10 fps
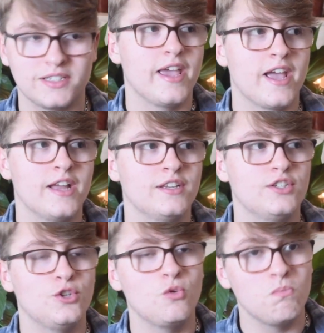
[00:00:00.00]
And
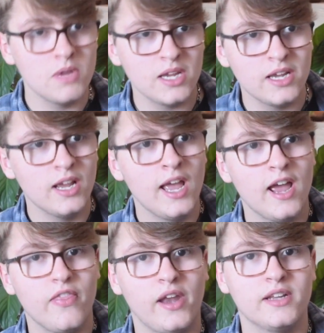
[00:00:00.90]
to me,
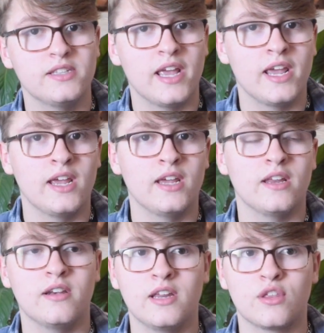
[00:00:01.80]
that is a
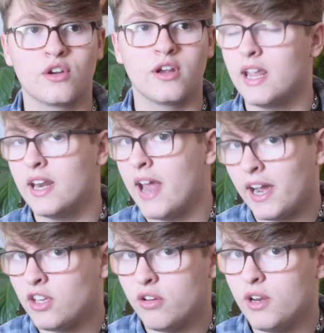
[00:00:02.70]
neither
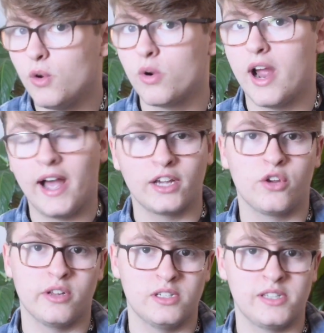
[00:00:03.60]
inaccurate or
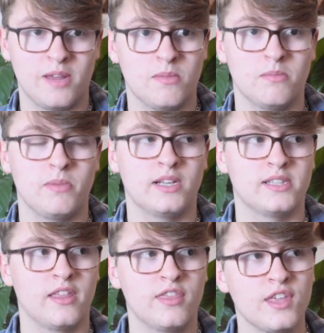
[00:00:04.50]
accurate statement, because
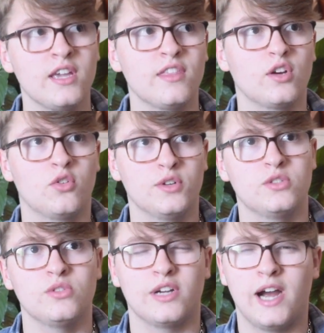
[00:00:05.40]
I think that
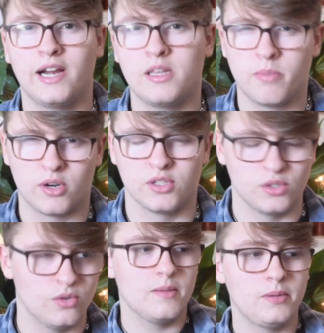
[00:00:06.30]
crystals are highly
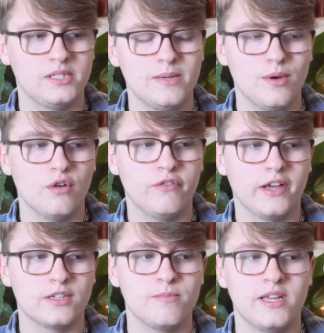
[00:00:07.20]
personal. The placebo
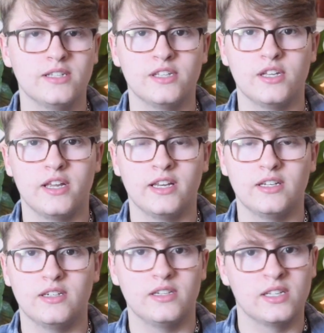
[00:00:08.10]
effect means that it
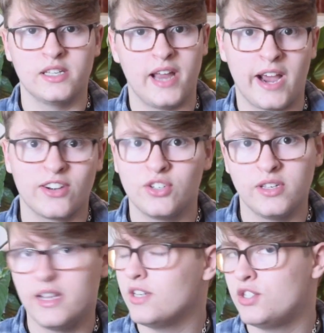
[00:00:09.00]
doesn't
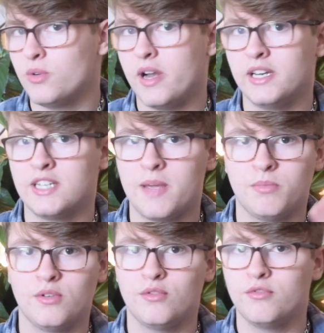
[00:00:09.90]
actually do any
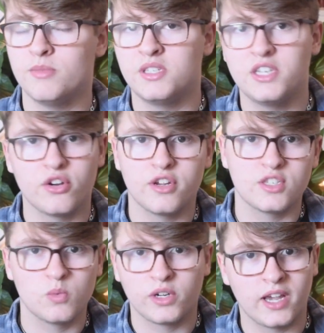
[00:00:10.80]
type of
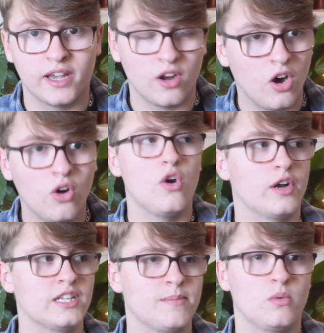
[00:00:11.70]
mysterious working at all,
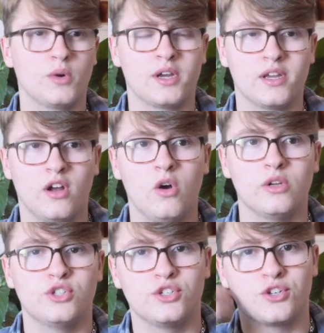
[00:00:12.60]
or any type of working at all.
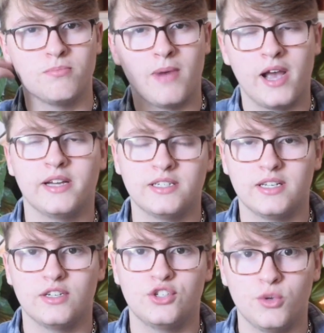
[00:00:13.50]
It's just your mind
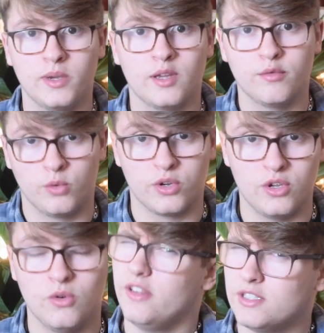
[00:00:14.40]
doing it for
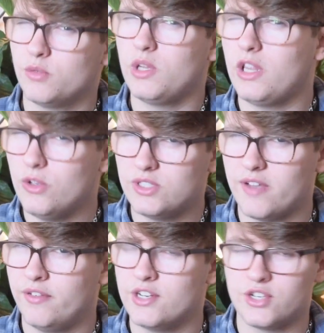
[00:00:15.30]
you. That's a really loose
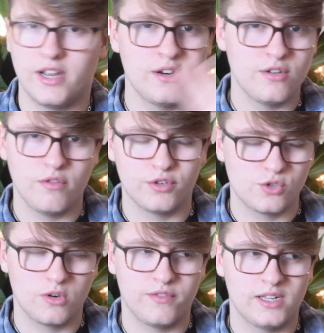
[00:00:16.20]
definition. I don't know for
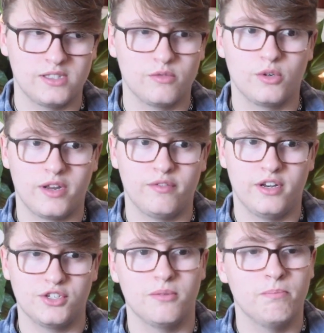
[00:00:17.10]
sure if that's the real
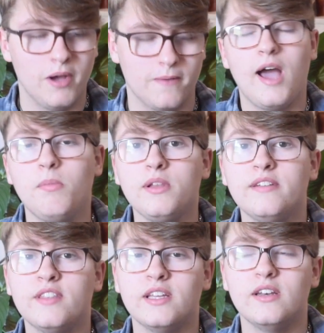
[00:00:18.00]
definition, but I
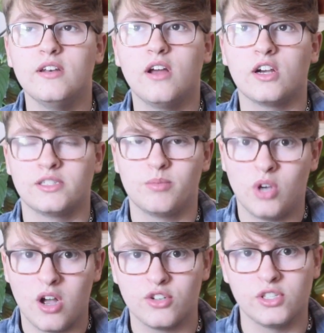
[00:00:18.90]
believe that our
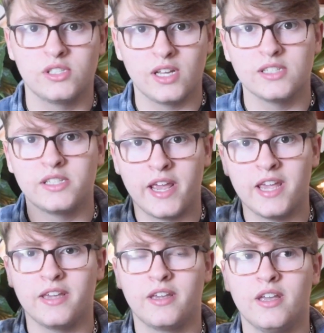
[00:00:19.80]
subconscious does
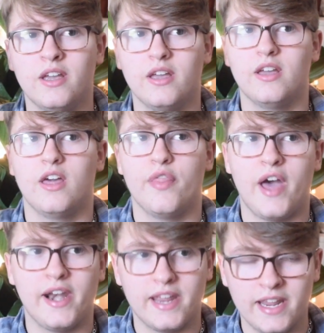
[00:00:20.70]
take
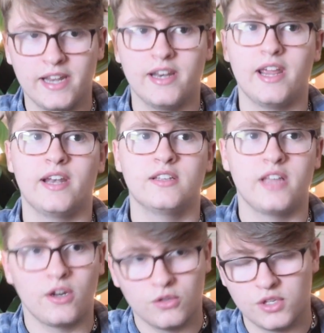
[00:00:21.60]
that in and
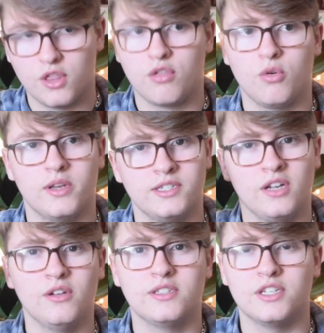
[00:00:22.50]
cycles it through
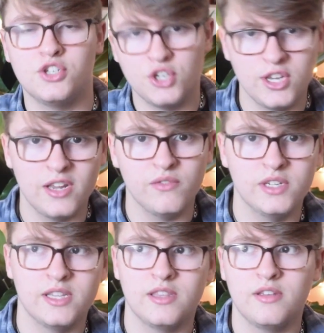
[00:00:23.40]
until it's achieved
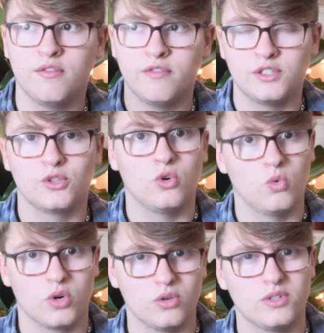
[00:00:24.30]
in the physical
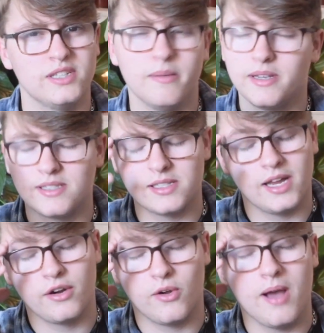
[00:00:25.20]
world. Does that make sense? I
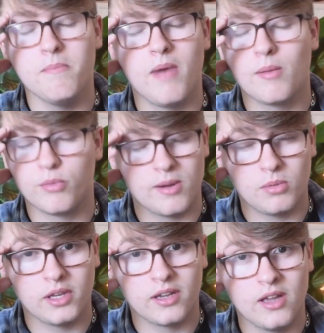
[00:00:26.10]
don't know. I'm
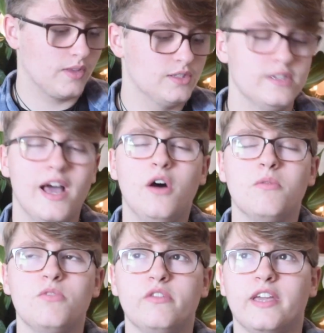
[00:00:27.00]
rambling. So now
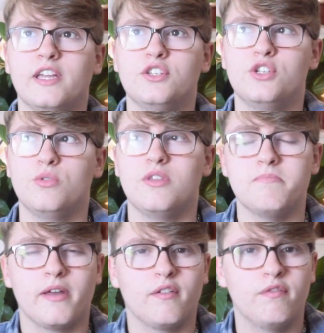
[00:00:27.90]
moving into the
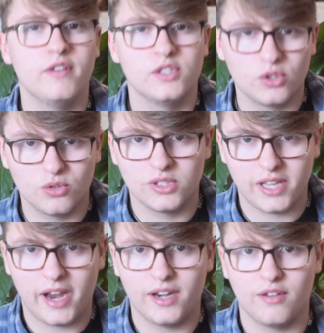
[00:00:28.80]
metaphysical
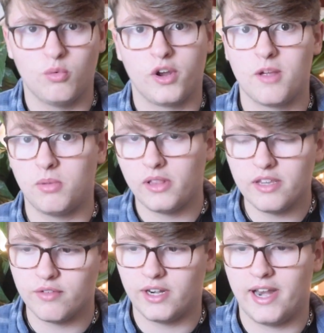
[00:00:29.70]
side of what I
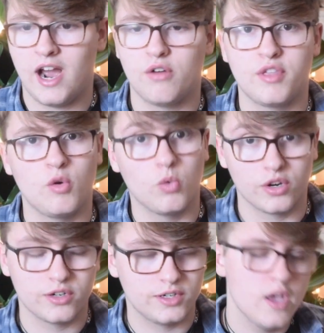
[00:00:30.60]
believe in and how they work.